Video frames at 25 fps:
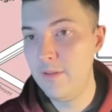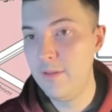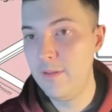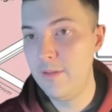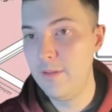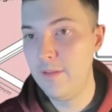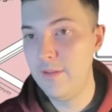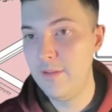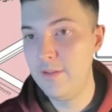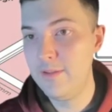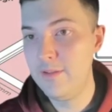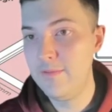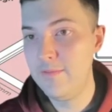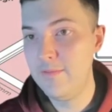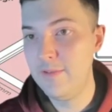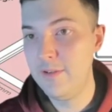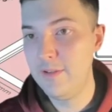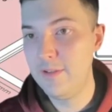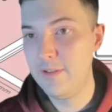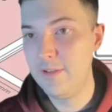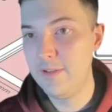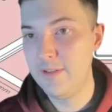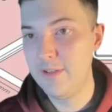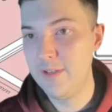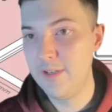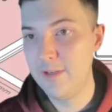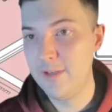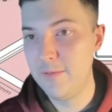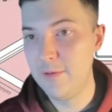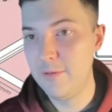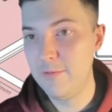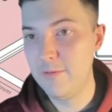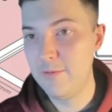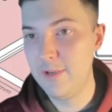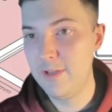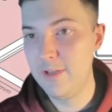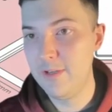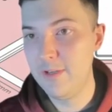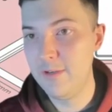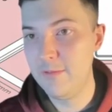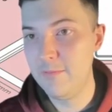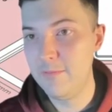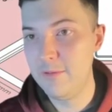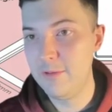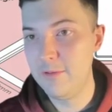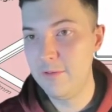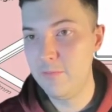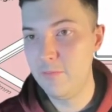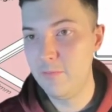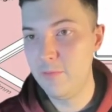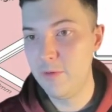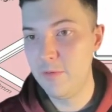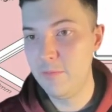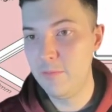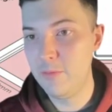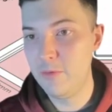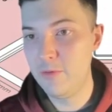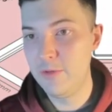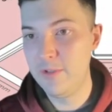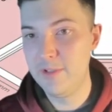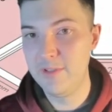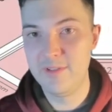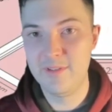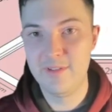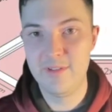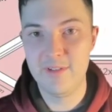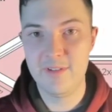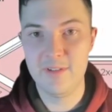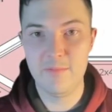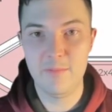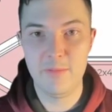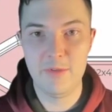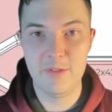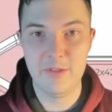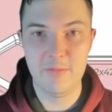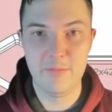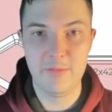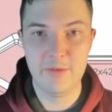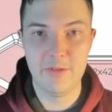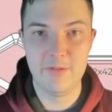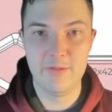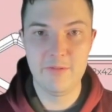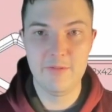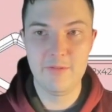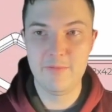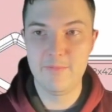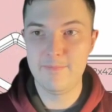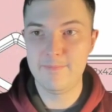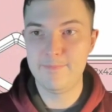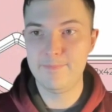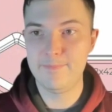this fillet diameter right here, which is 1.6 millimeters.